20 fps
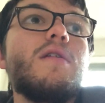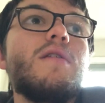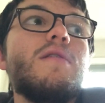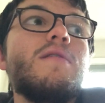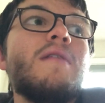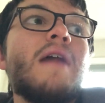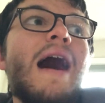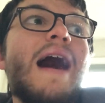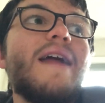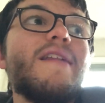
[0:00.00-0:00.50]

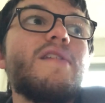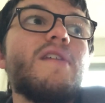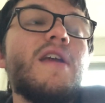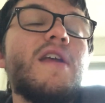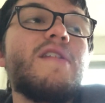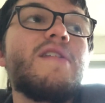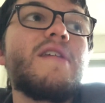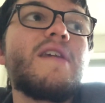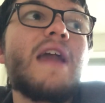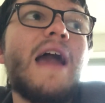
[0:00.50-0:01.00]

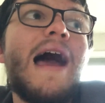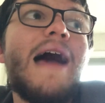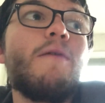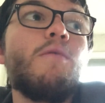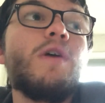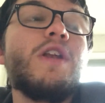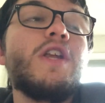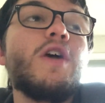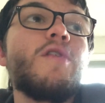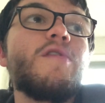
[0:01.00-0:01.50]
got
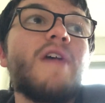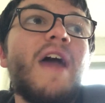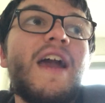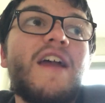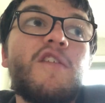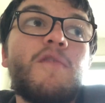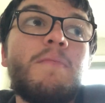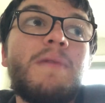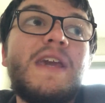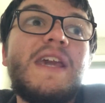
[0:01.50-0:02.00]
Windows
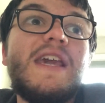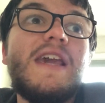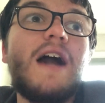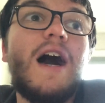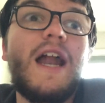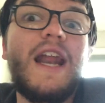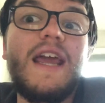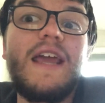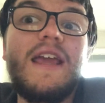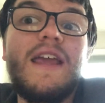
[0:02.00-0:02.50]
XP
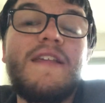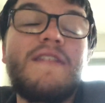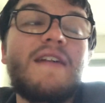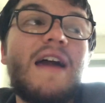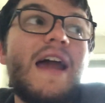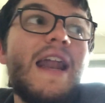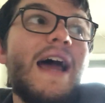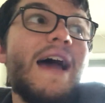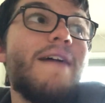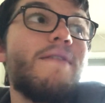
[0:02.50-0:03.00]
on it. It's got
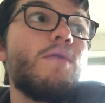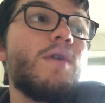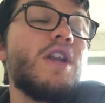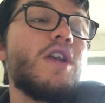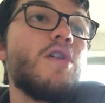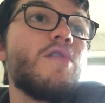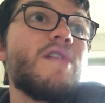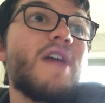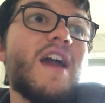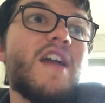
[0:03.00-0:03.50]
to have
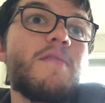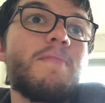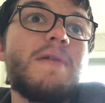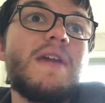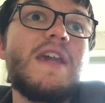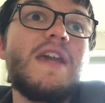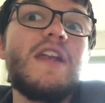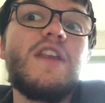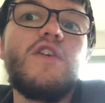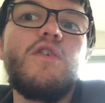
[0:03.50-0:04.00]
Windows
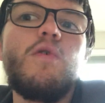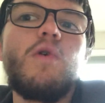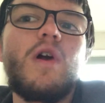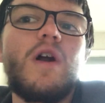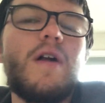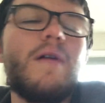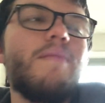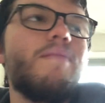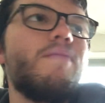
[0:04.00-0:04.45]
XP and newer.